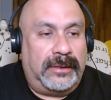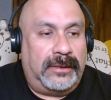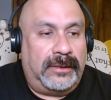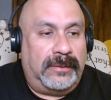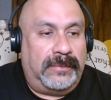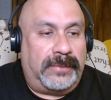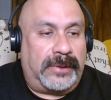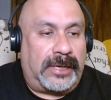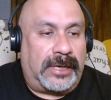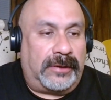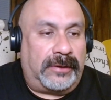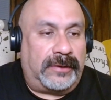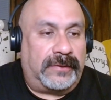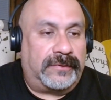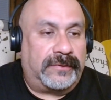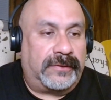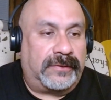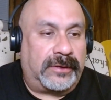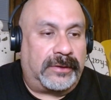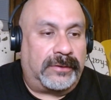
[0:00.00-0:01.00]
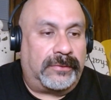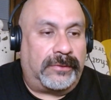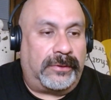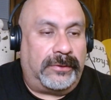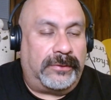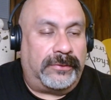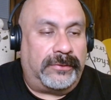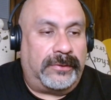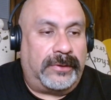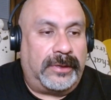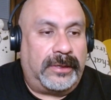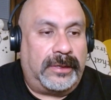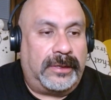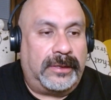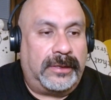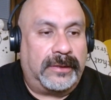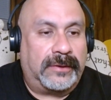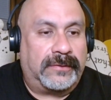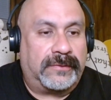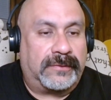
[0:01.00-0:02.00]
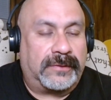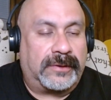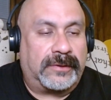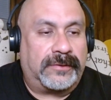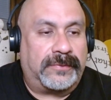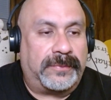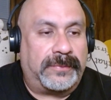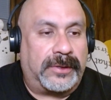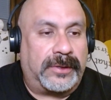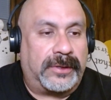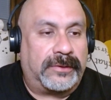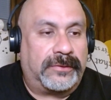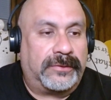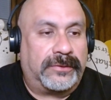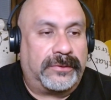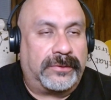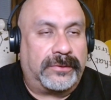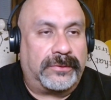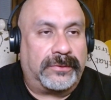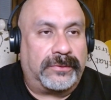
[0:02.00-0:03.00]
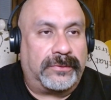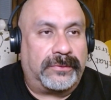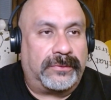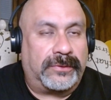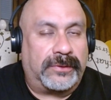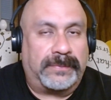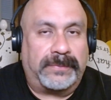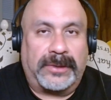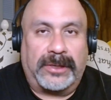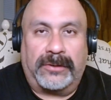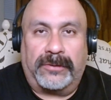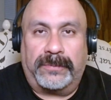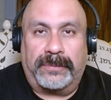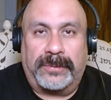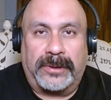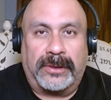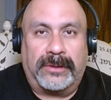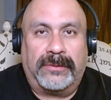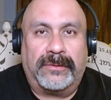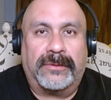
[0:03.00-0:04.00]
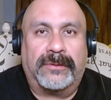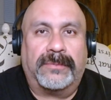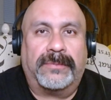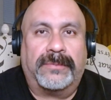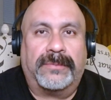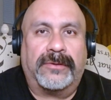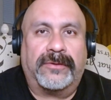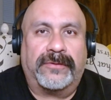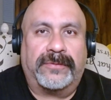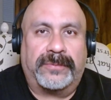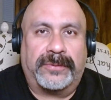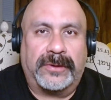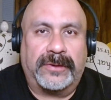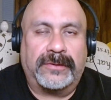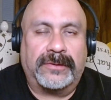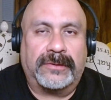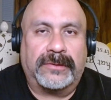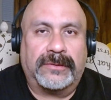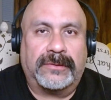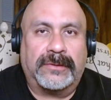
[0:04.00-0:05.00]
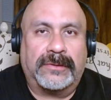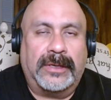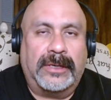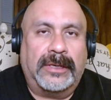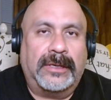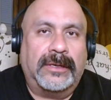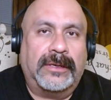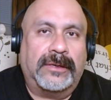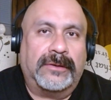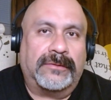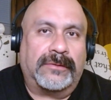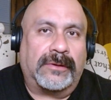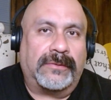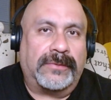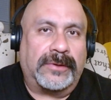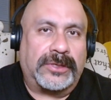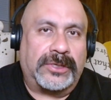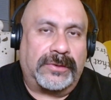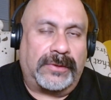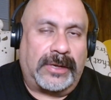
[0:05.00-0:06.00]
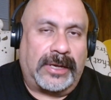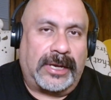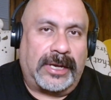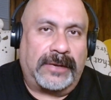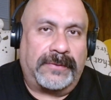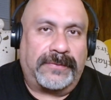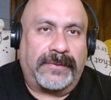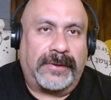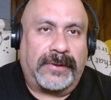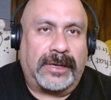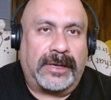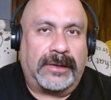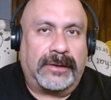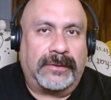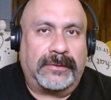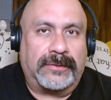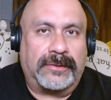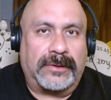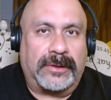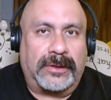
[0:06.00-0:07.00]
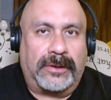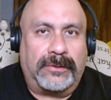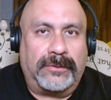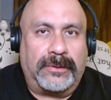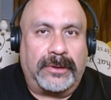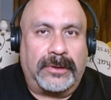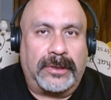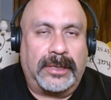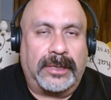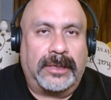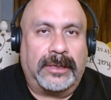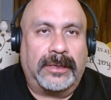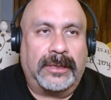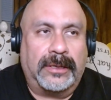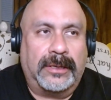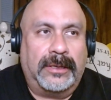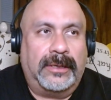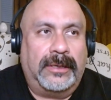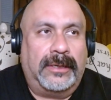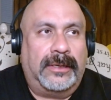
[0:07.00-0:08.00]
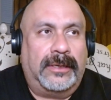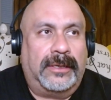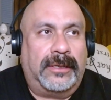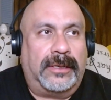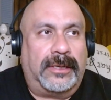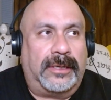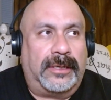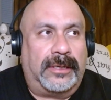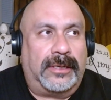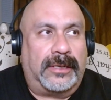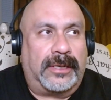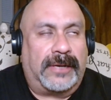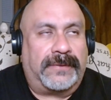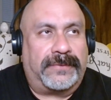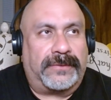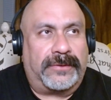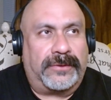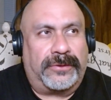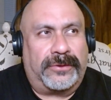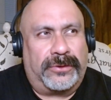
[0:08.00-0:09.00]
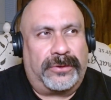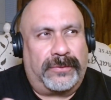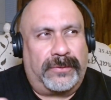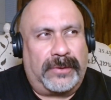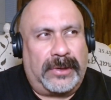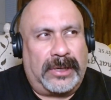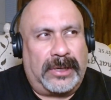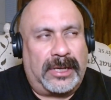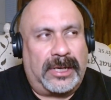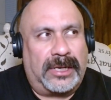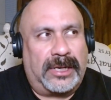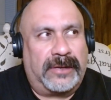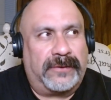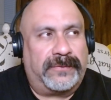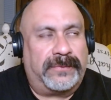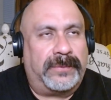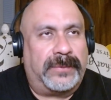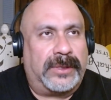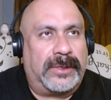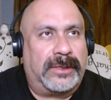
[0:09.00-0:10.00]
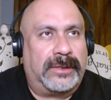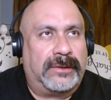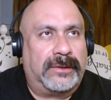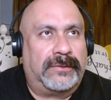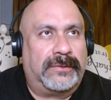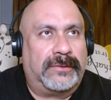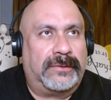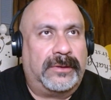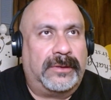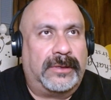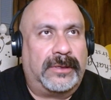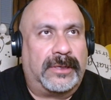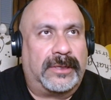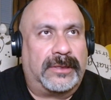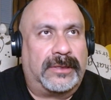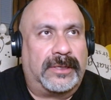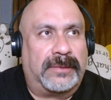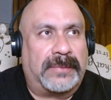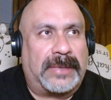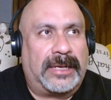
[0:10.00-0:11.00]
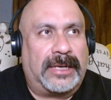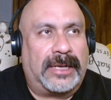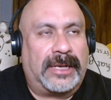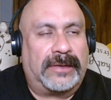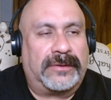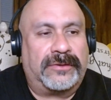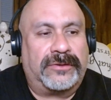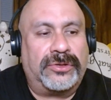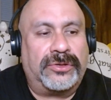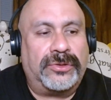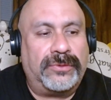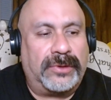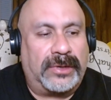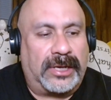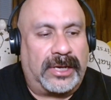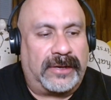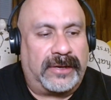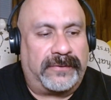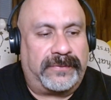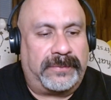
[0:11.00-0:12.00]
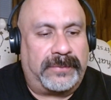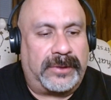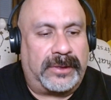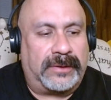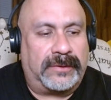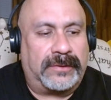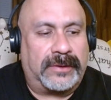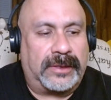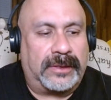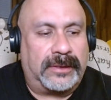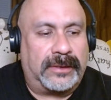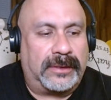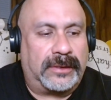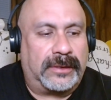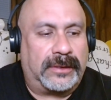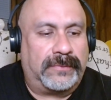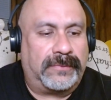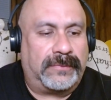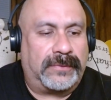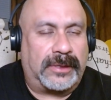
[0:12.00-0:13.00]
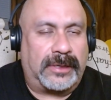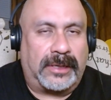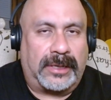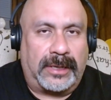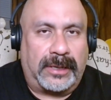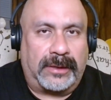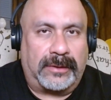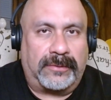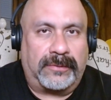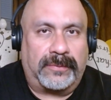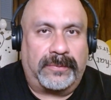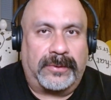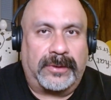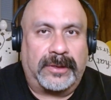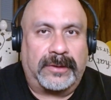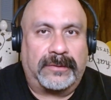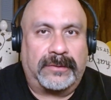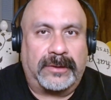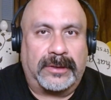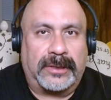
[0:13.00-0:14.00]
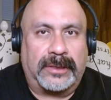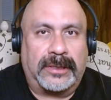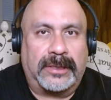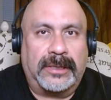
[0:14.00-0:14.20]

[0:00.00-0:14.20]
but I still owed 6 months to the BOP, or the Bureau of Prisons. So I went to a halfway house in Oakland, and after 3.5 months, I think my last 2.5 months, I did it with an ankle bracelet.